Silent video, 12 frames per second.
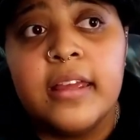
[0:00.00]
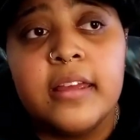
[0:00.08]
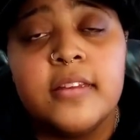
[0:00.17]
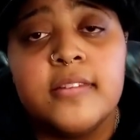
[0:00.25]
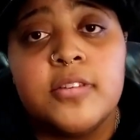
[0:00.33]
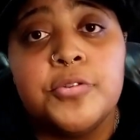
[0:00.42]

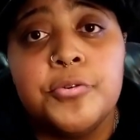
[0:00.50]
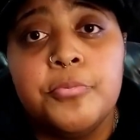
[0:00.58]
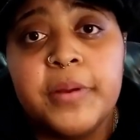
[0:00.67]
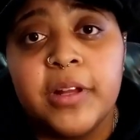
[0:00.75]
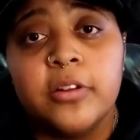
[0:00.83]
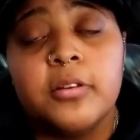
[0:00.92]
is to
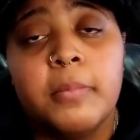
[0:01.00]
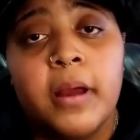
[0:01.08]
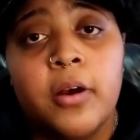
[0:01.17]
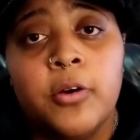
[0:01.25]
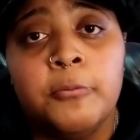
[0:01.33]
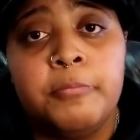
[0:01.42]
build
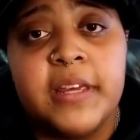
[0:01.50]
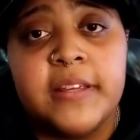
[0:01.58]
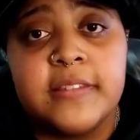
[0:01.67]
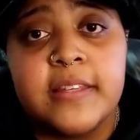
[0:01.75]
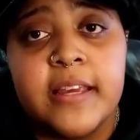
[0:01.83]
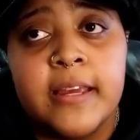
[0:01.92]
my own
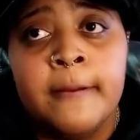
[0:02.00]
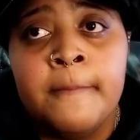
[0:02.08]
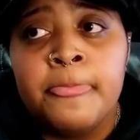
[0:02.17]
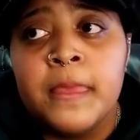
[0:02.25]
PC.